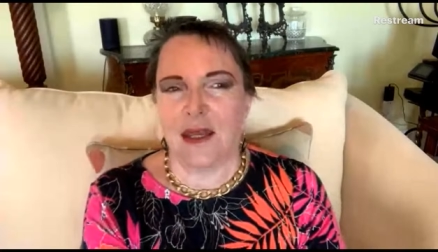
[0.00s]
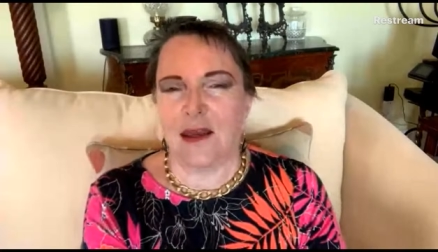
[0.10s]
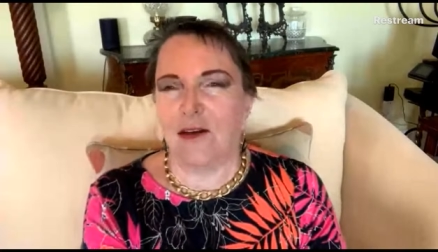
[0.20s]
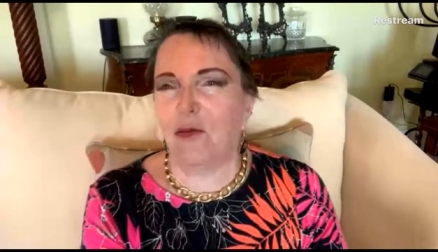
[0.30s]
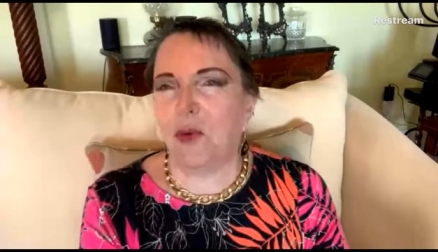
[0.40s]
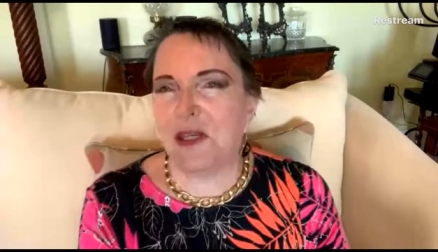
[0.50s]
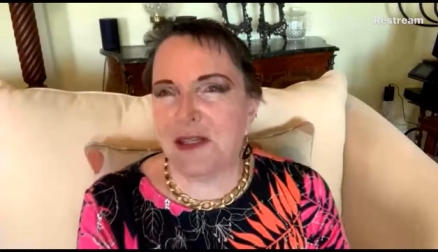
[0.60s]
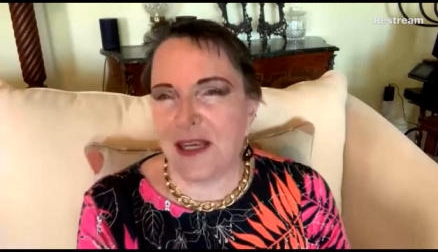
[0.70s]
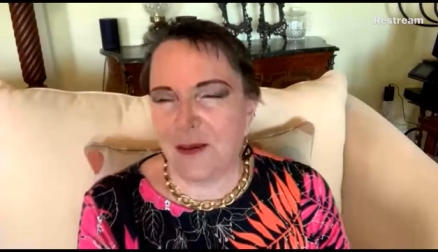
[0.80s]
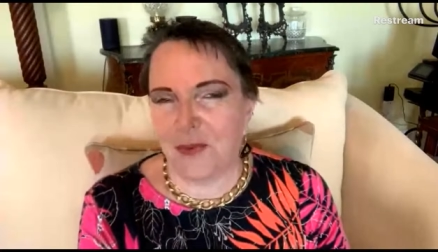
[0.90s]
if we
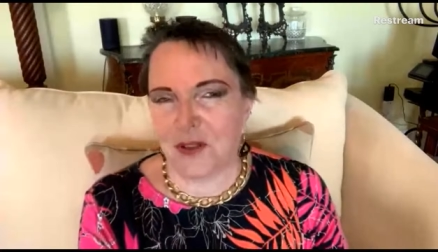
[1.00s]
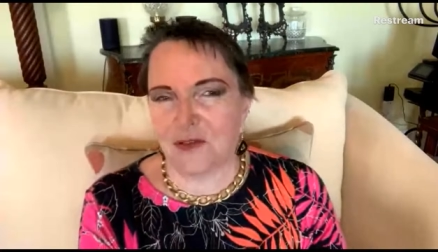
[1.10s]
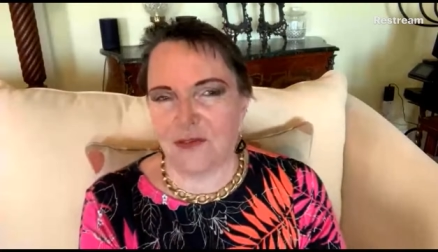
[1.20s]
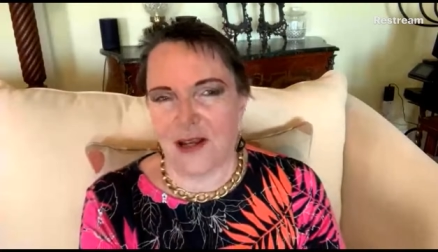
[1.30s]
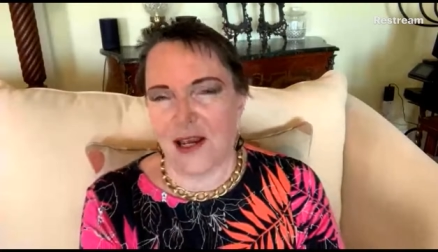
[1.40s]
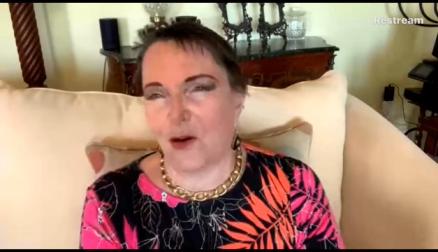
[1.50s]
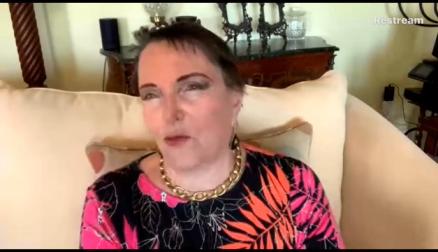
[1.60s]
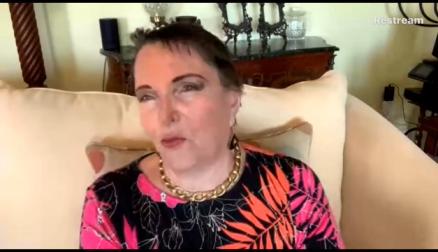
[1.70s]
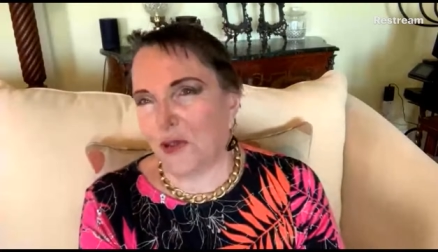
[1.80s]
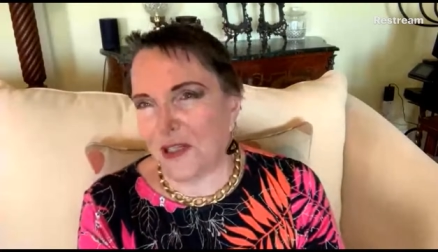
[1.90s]
see a butterfly
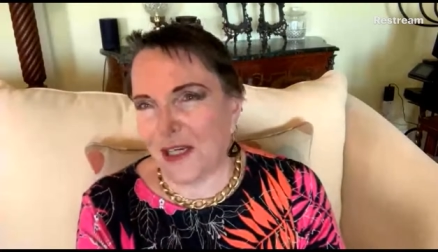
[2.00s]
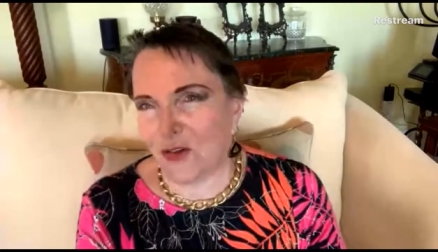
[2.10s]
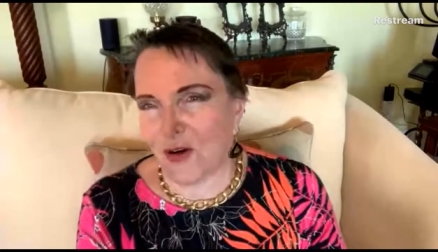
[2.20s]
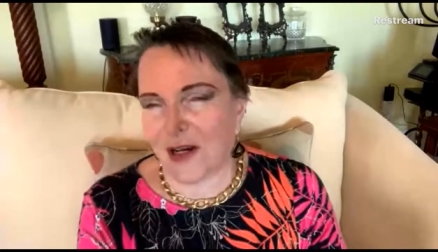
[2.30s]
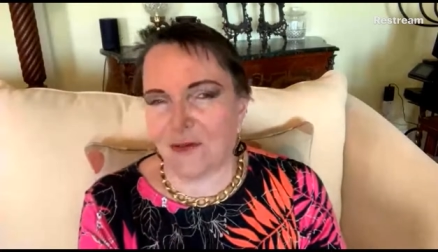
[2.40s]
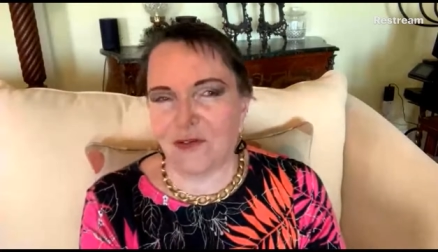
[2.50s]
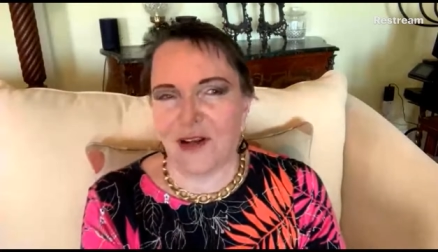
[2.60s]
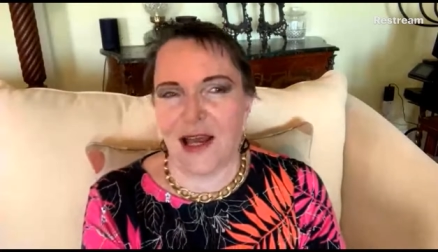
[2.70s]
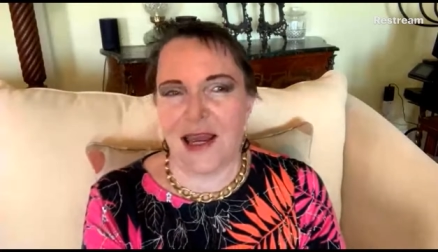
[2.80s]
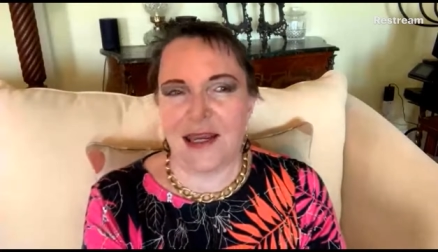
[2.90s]
or if we see a
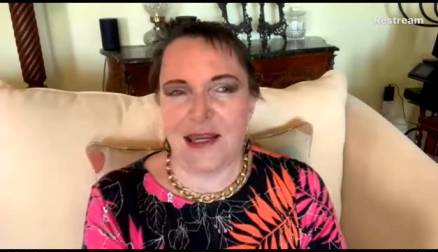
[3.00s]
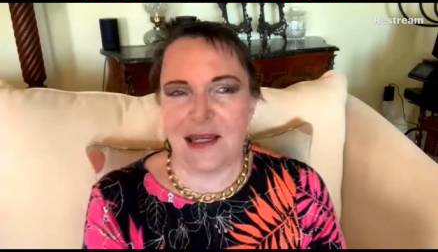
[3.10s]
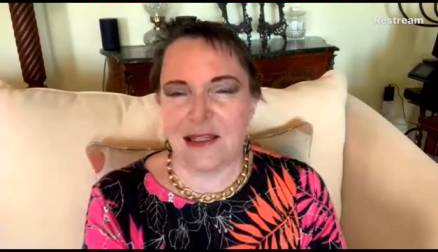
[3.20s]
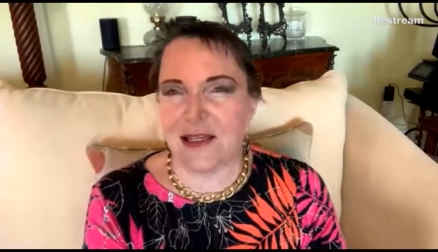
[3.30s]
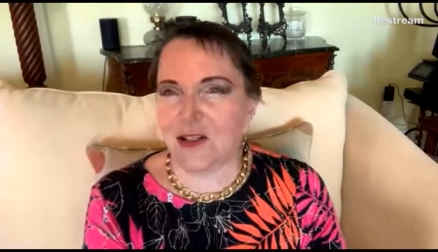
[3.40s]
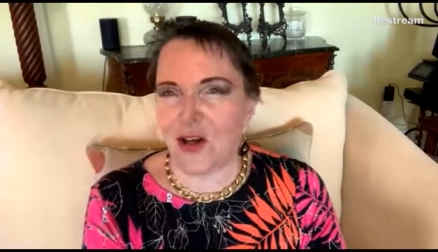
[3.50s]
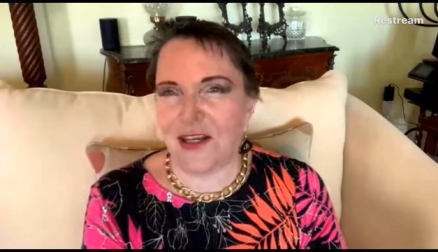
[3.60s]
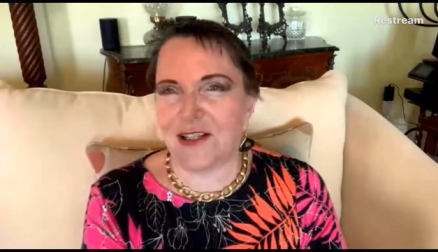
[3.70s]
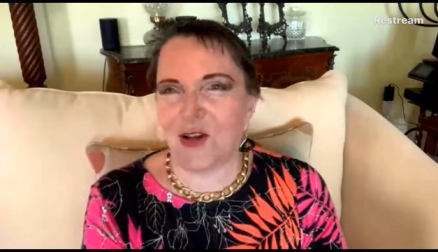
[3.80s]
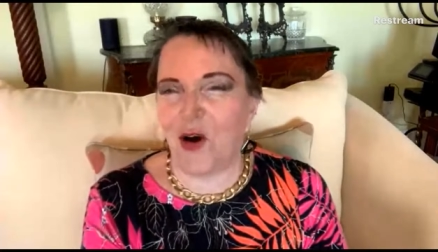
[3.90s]
dragonfly,
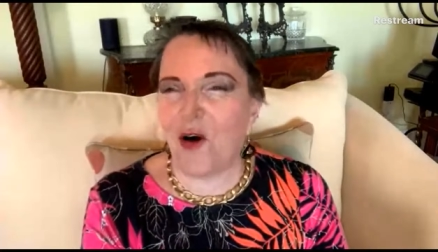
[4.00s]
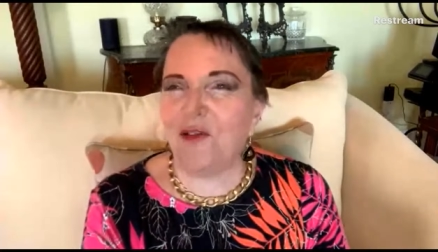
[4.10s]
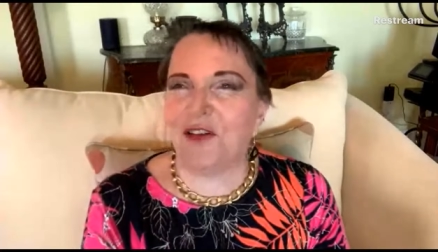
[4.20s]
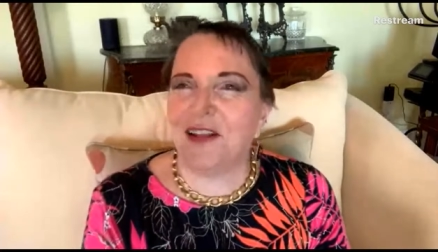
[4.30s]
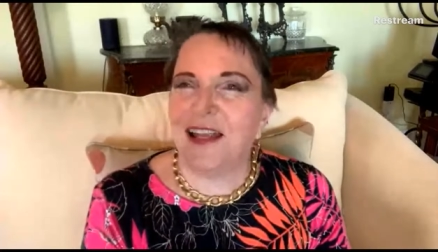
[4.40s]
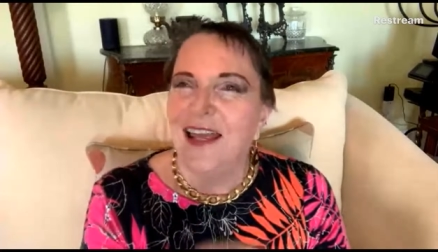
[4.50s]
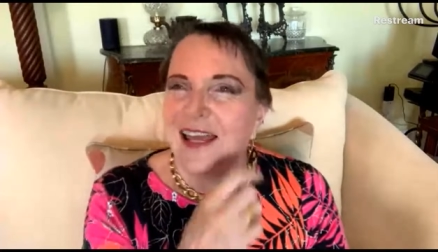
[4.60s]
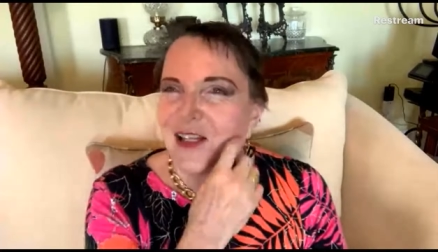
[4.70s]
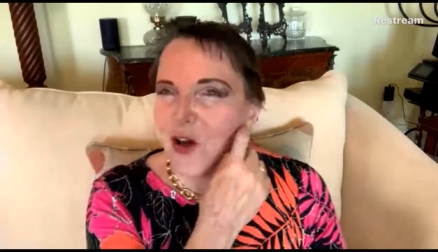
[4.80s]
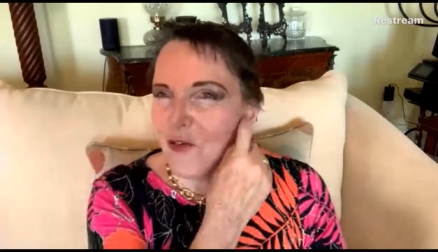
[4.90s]
it's often
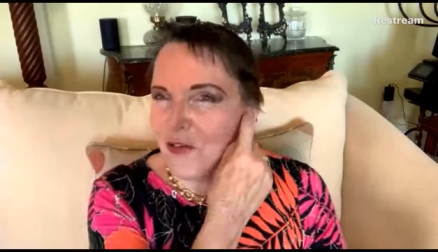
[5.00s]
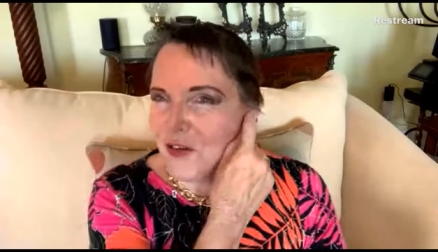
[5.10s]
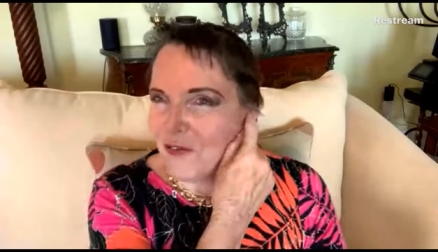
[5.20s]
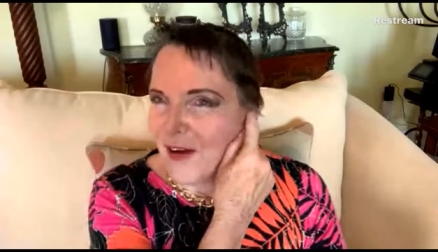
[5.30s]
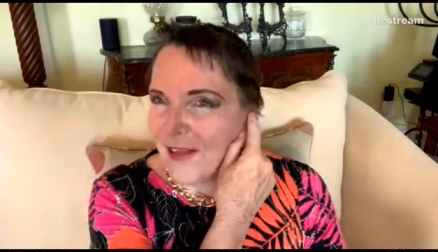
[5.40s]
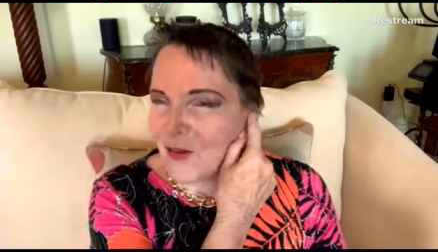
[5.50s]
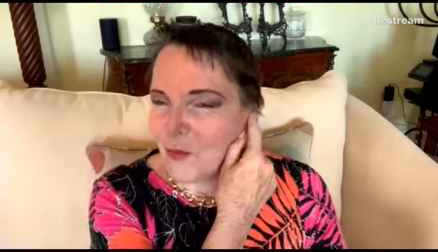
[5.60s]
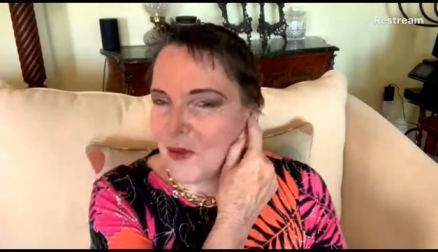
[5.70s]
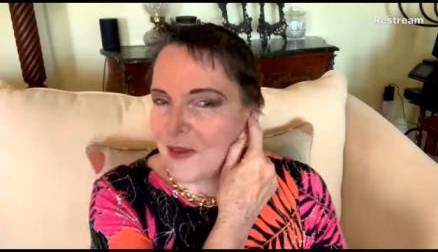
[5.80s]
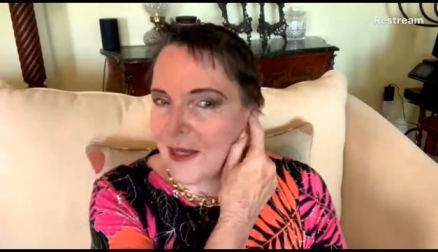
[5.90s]
the fact
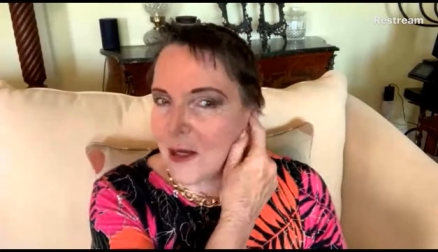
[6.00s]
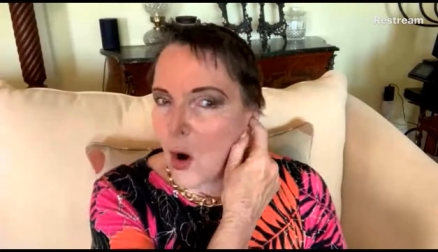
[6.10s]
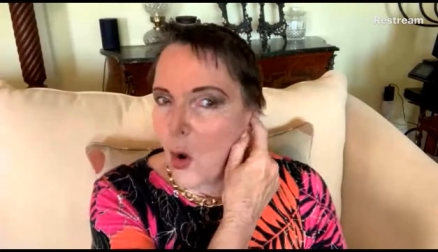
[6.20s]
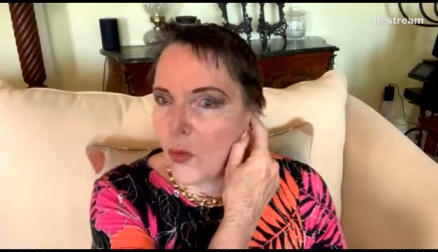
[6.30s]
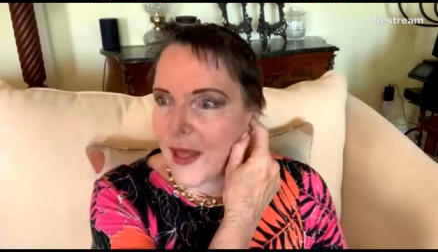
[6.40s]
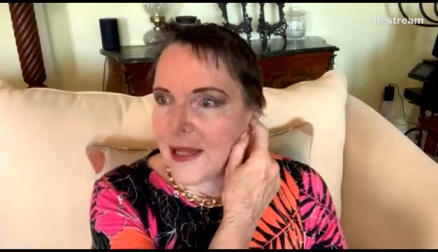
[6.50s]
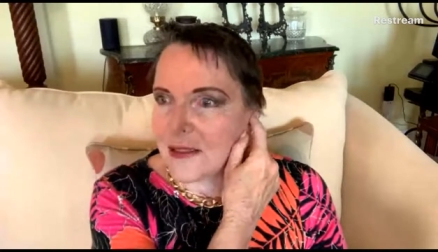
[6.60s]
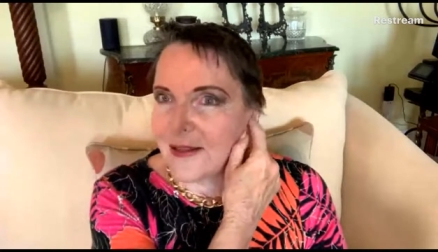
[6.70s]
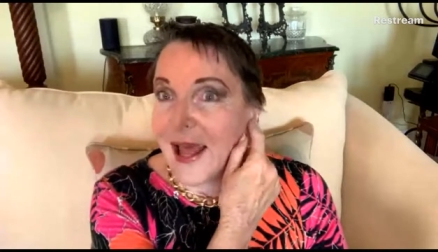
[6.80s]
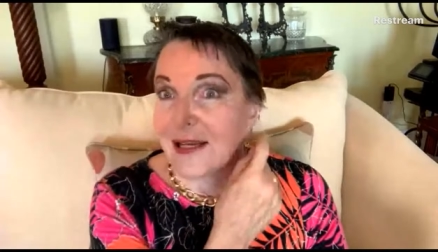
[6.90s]
that we think, oh,
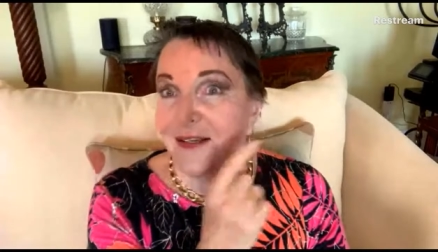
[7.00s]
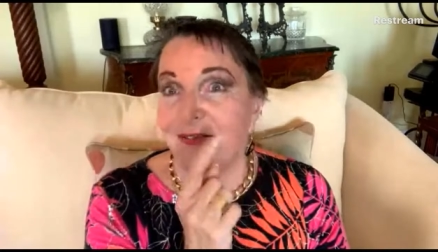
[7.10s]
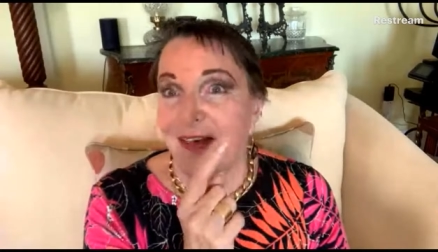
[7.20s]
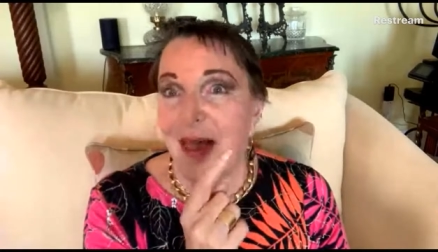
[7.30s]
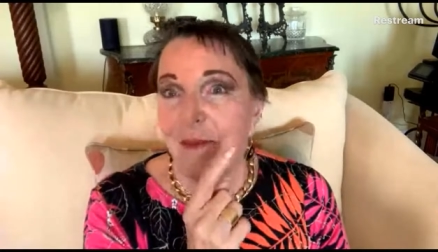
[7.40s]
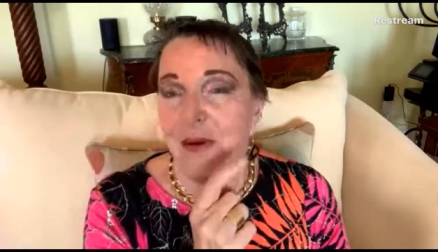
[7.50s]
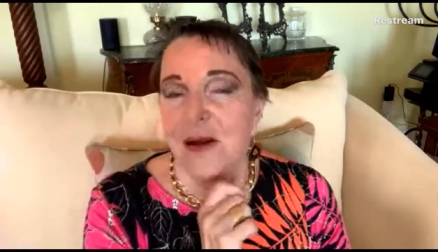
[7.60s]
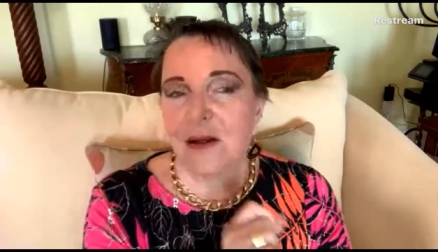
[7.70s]
that's them.